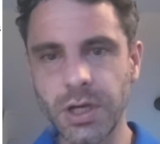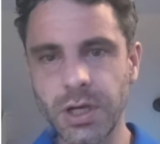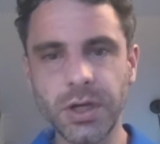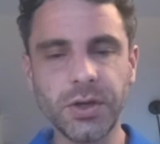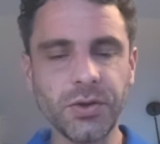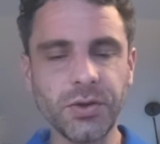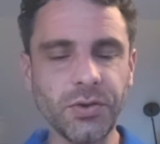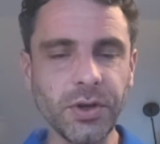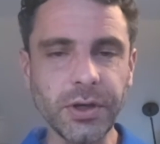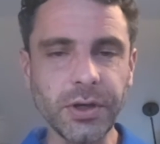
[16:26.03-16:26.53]

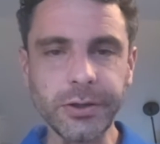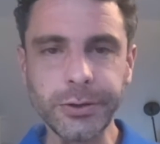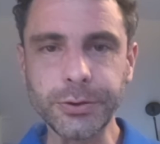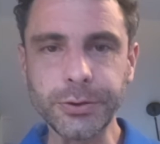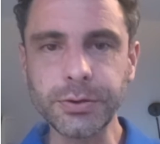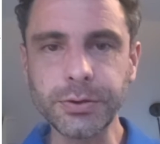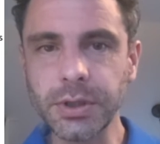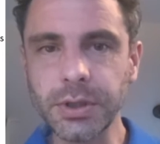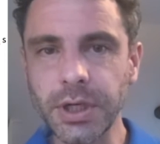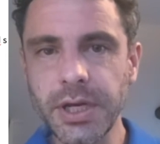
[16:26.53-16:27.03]
So
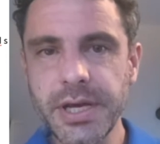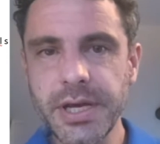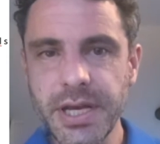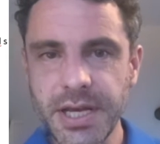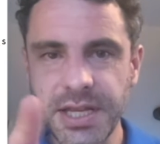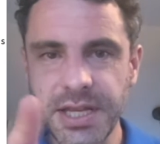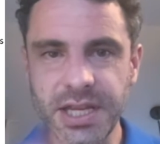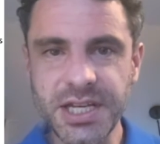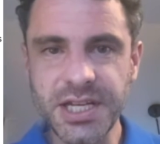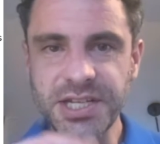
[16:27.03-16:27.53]

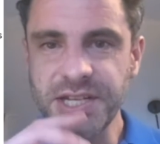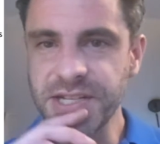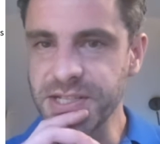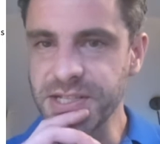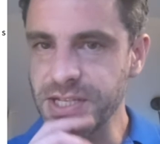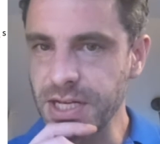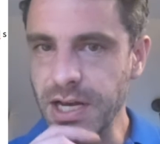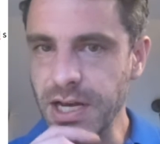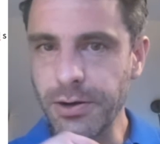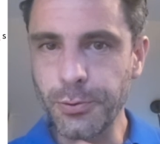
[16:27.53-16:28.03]
this is
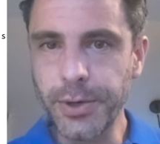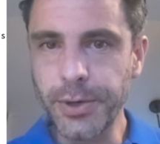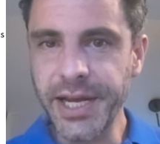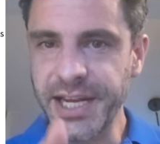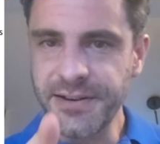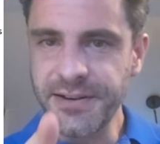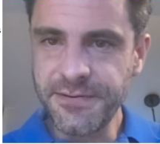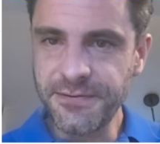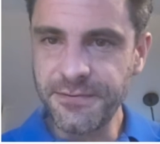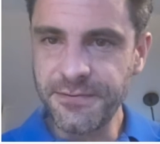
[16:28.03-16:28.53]
a way
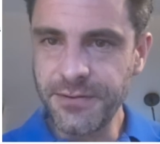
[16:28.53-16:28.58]
of